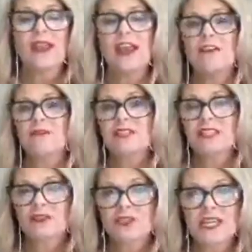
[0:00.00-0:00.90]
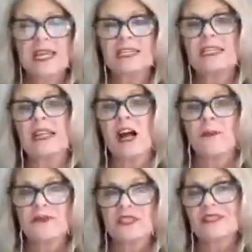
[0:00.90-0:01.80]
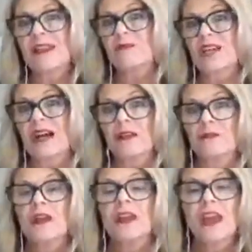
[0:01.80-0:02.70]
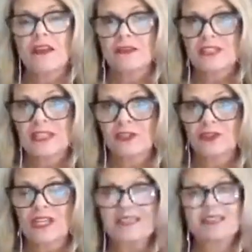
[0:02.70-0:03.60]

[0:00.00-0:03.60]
every single day. Get up the same time every single day.